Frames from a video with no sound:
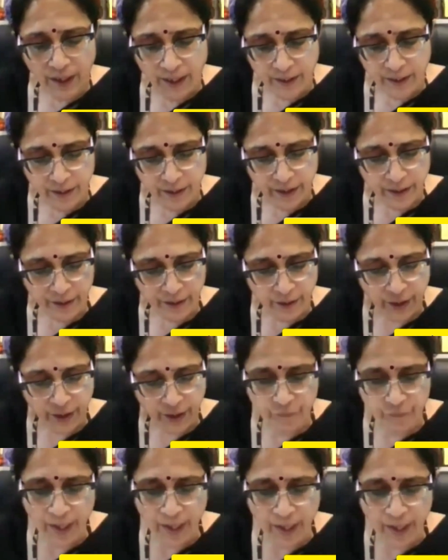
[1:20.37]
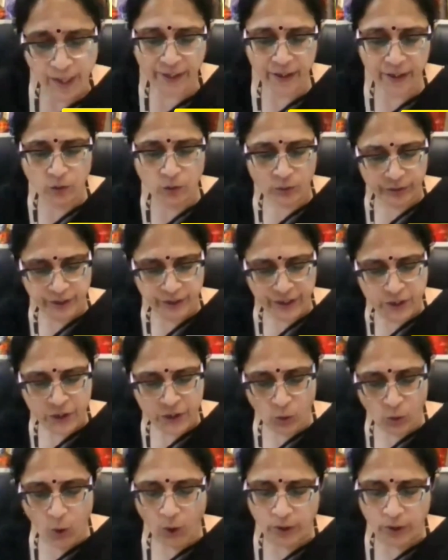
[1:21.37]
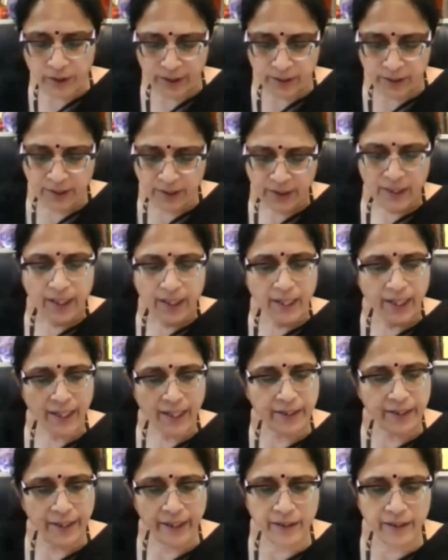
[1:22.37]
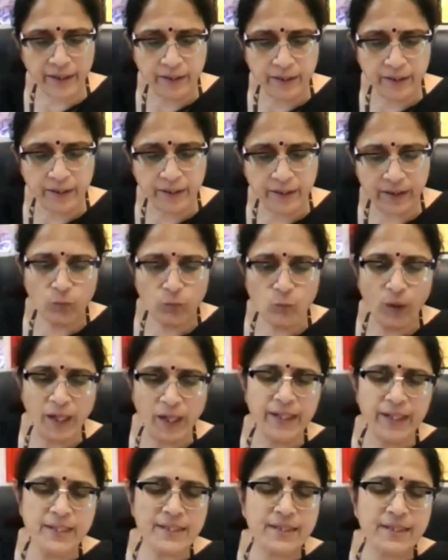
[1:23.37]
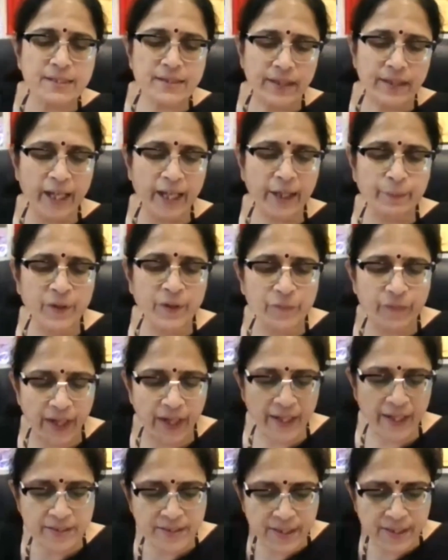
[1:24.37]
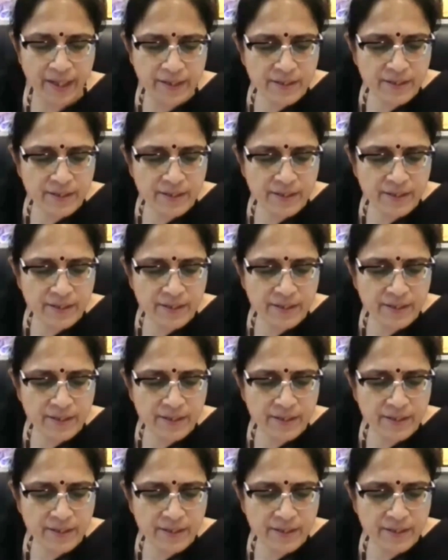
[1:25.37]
in fact, this court had taken, one is, like my friend said,